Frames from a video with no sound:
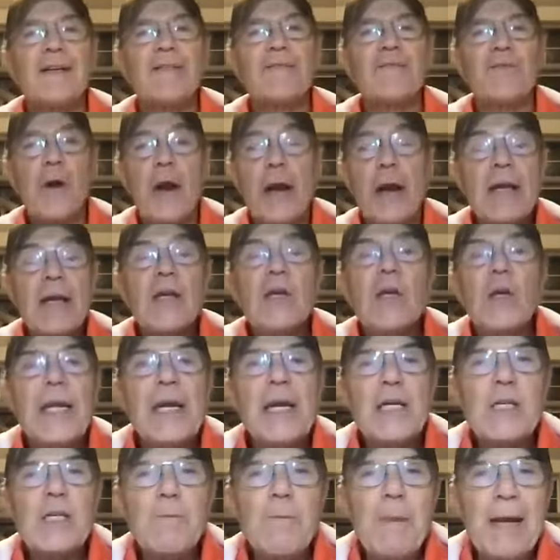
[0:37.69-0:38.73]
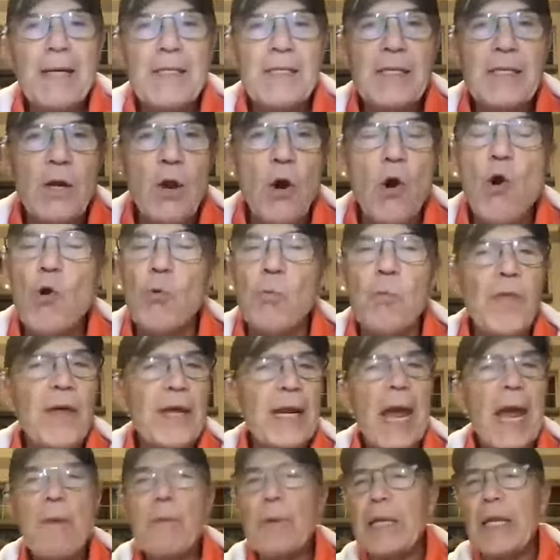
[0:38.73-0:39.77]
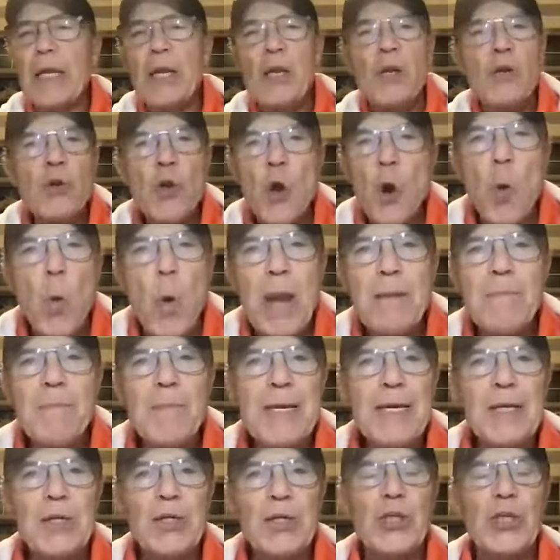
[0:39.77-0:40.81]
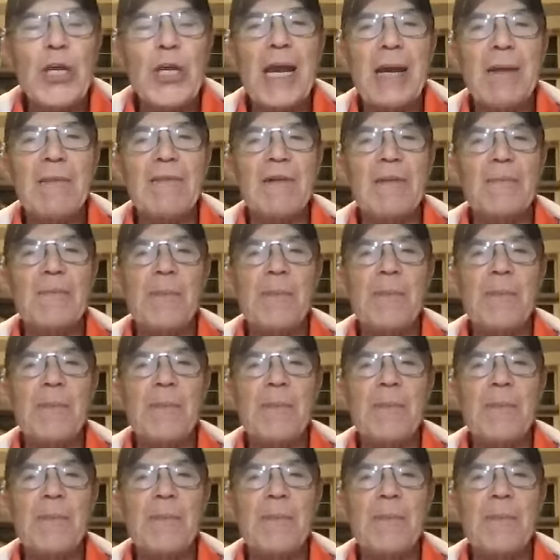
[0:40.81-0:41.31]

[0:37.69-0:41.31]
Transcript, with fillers: "For I eagerly expect and hope that I will in no way be ashamed,